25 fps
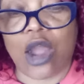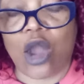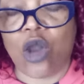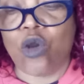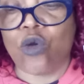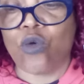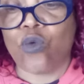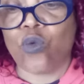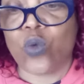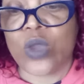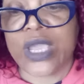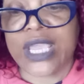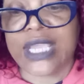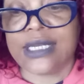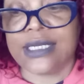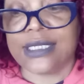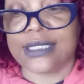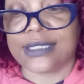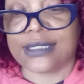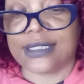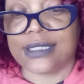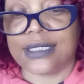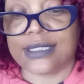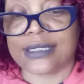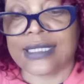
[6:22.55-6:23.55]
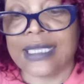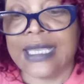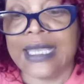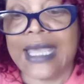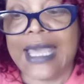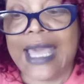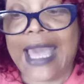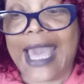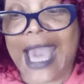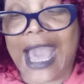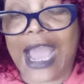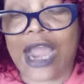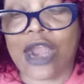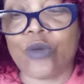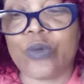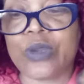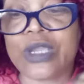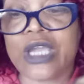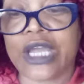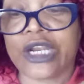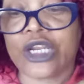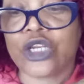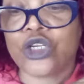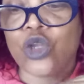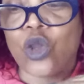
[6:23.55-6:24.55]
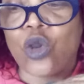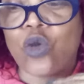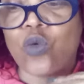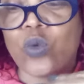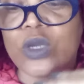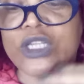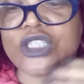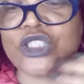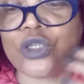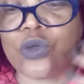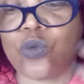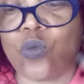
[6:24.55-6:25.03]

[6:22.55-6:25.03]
own weaknesses? How are we going to know what to